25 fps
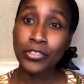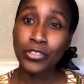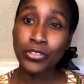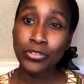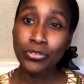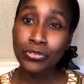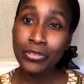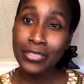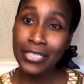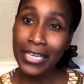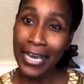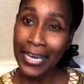
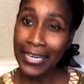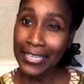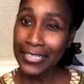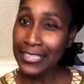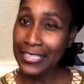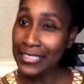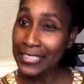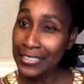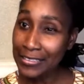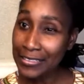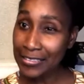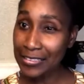You can
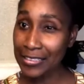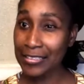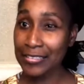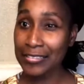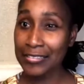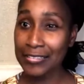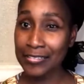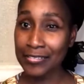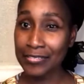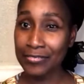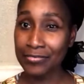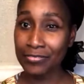heat
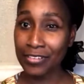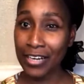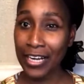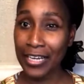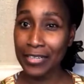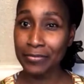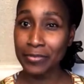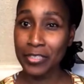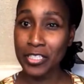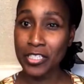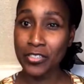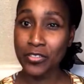it,
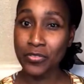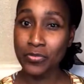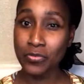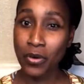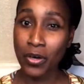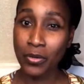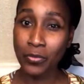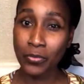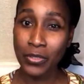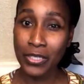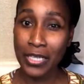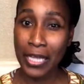right? Because
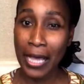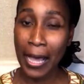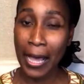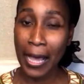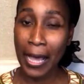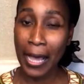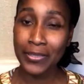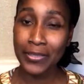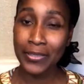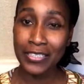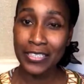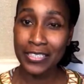what will
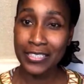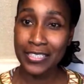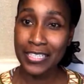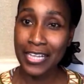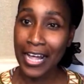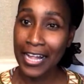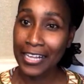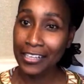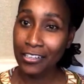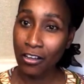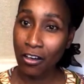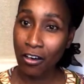happen is
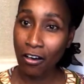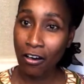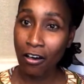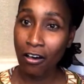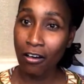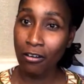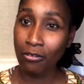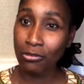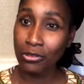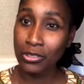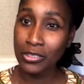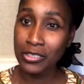the
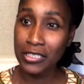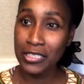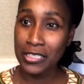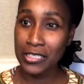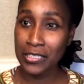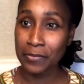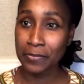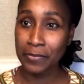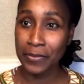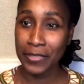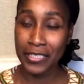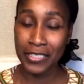alcohol will
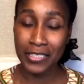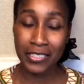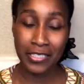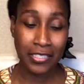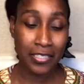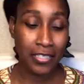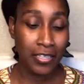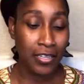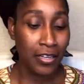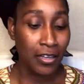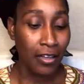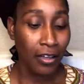
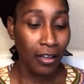dissipate.